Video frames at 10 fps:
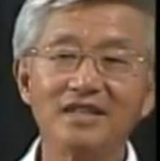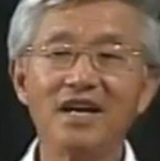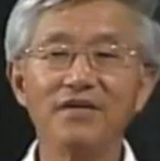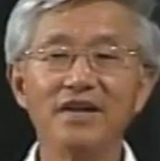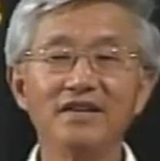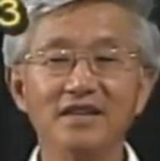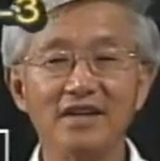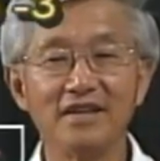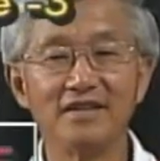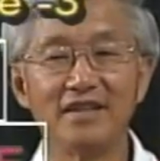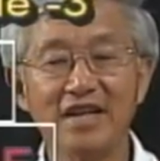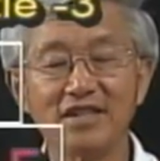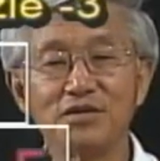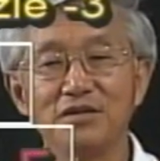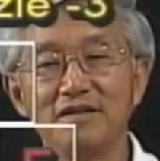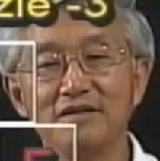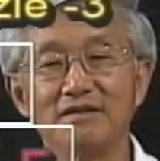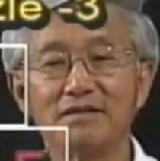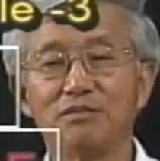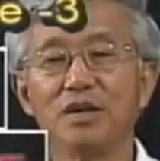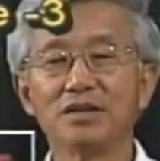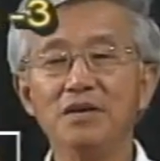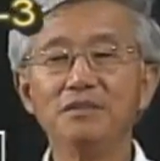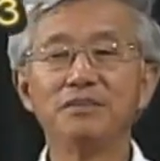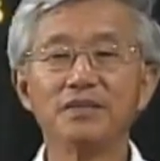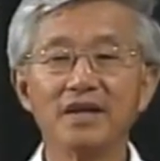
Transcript: having the next puzzle?